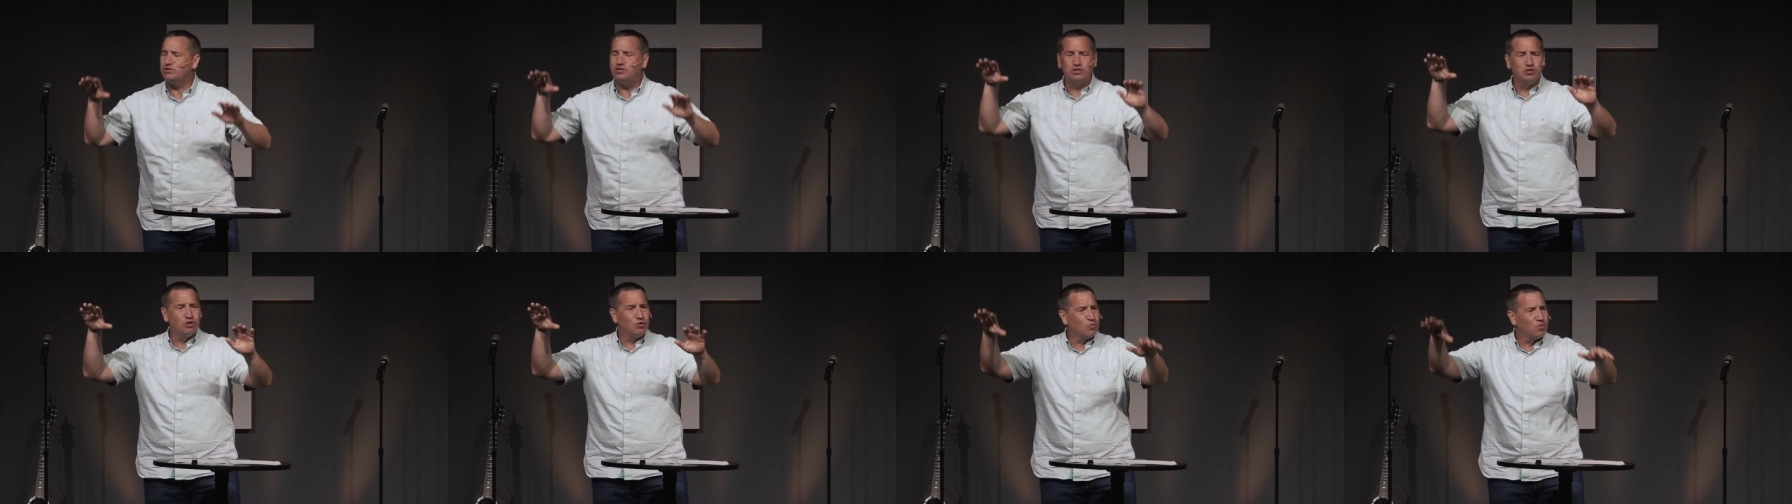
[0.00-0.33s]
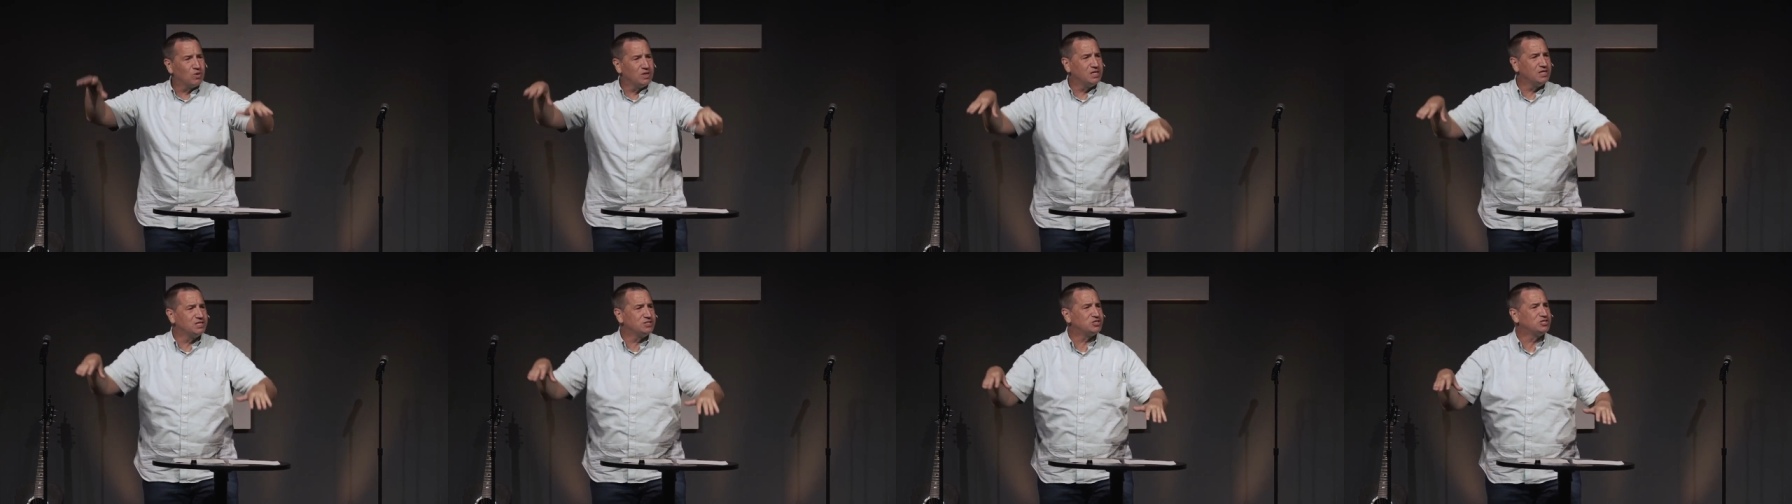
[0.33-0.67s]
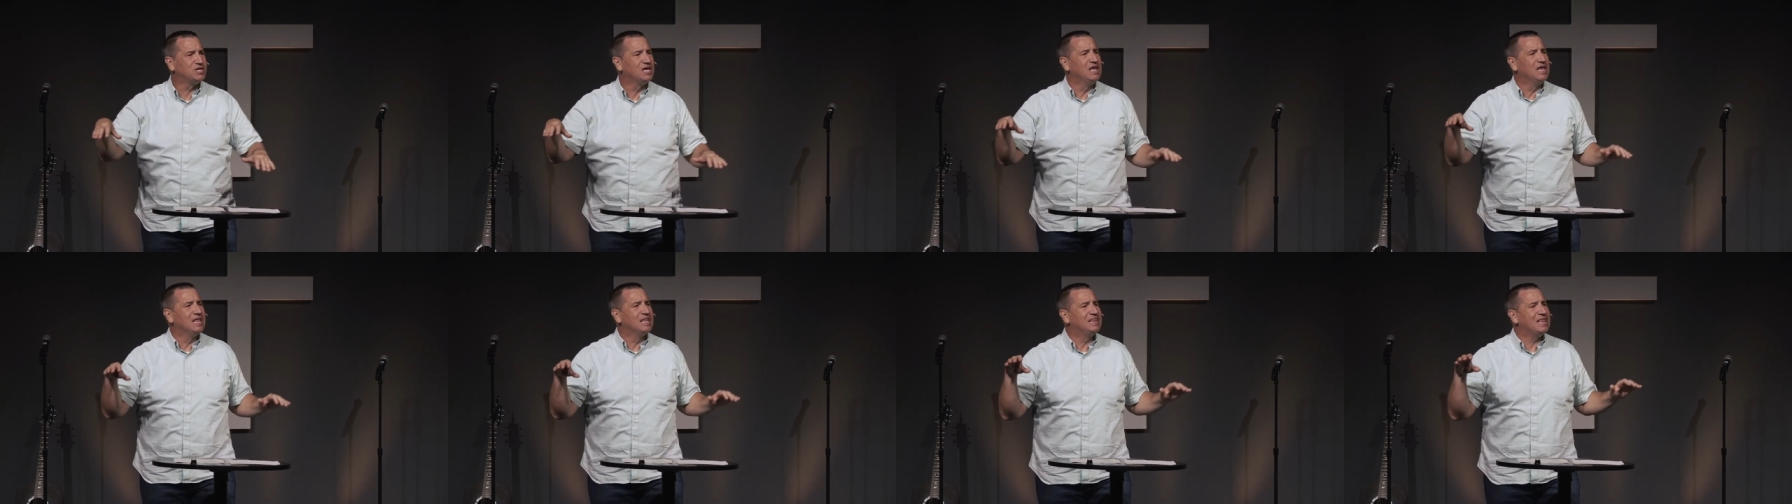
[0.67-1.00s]
and you're religious.
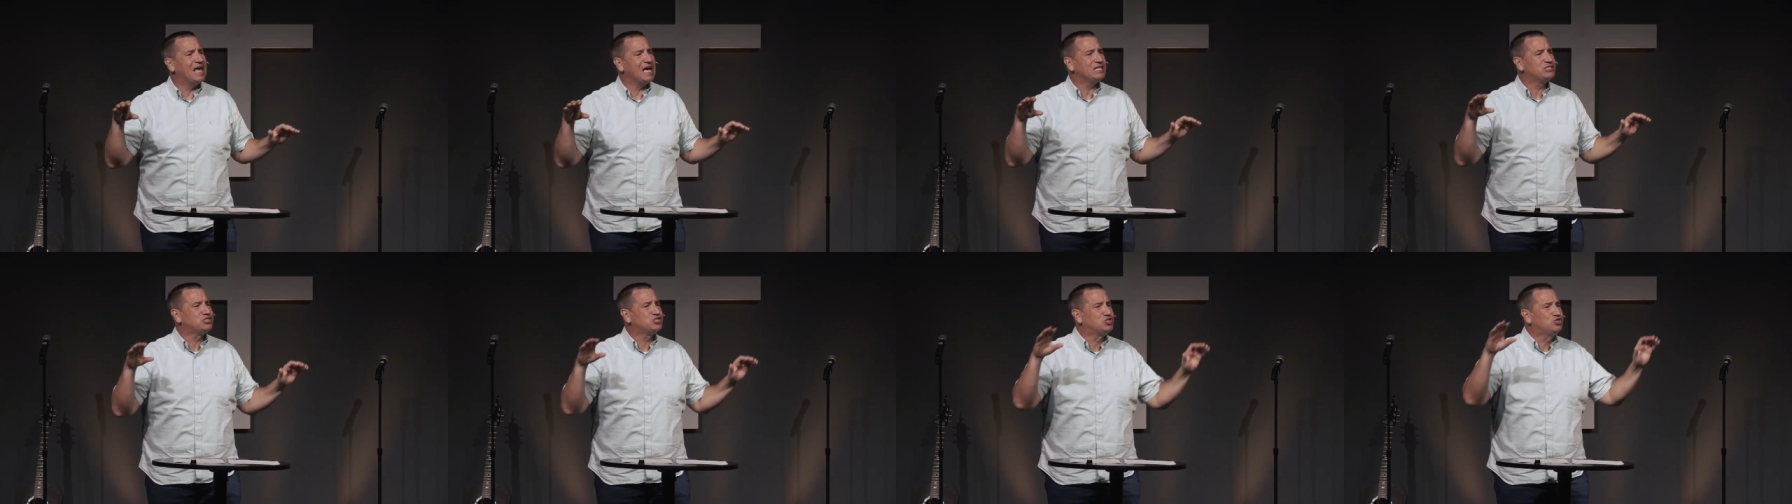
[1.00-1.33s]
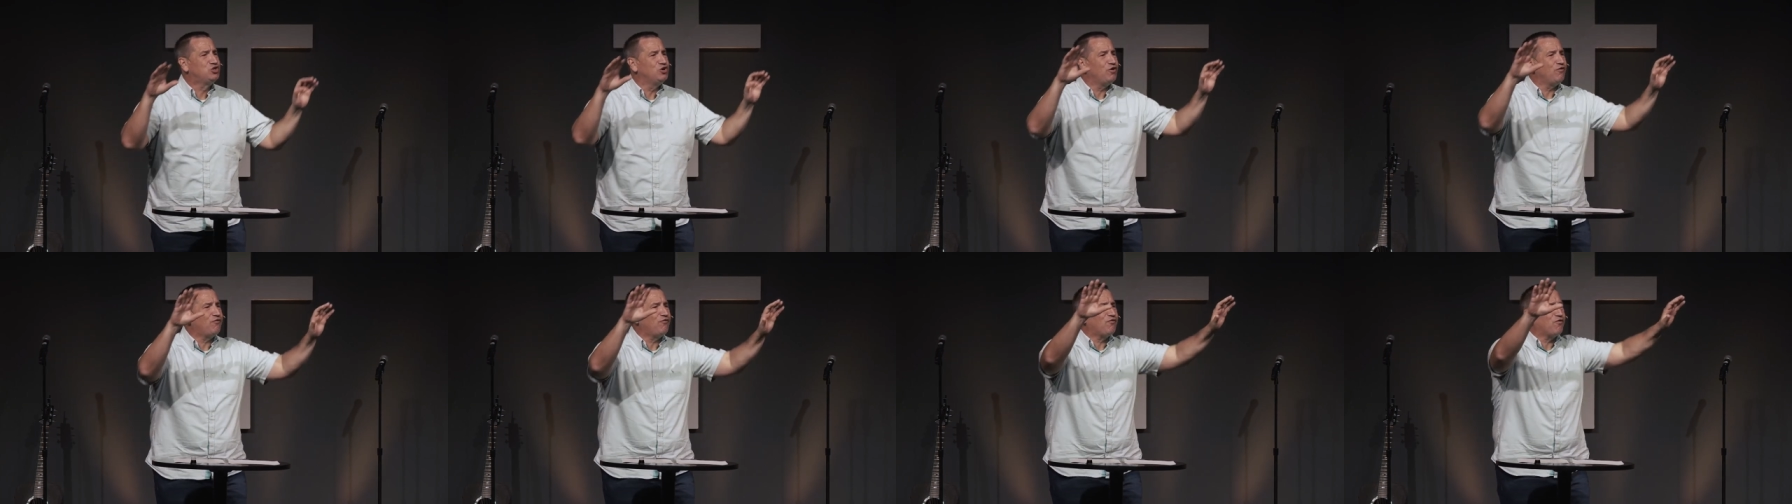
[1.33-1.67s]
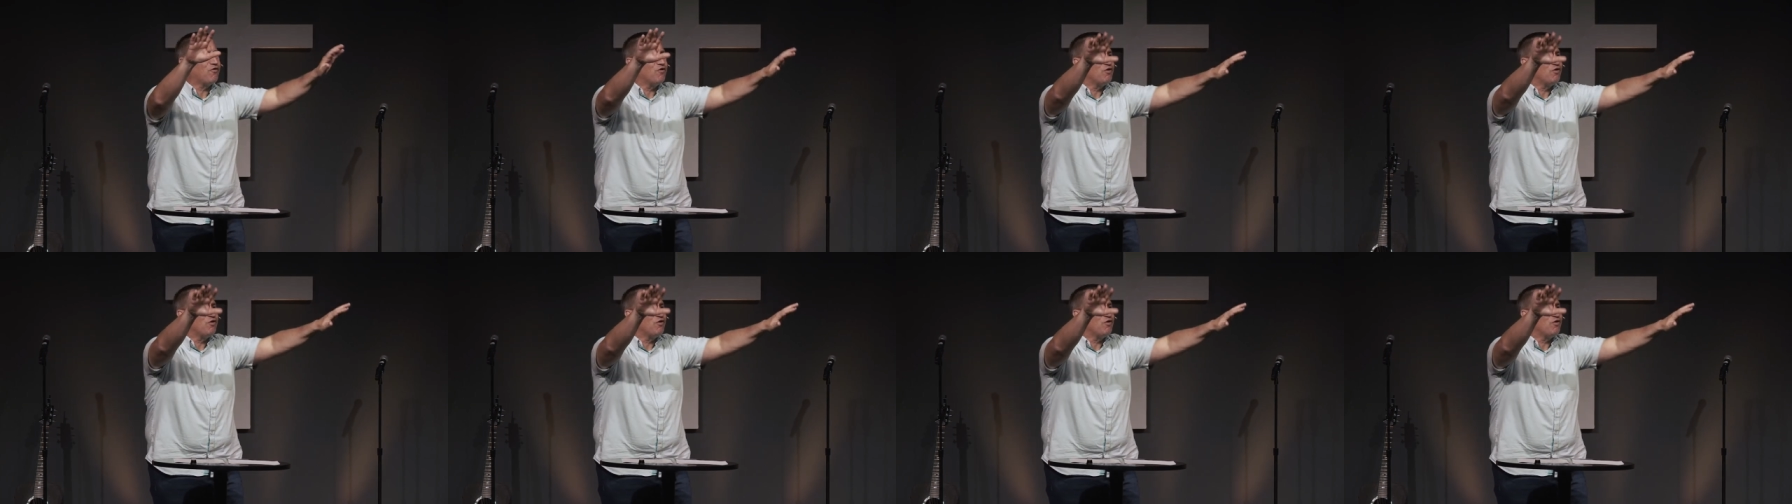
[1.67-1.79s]
That's good for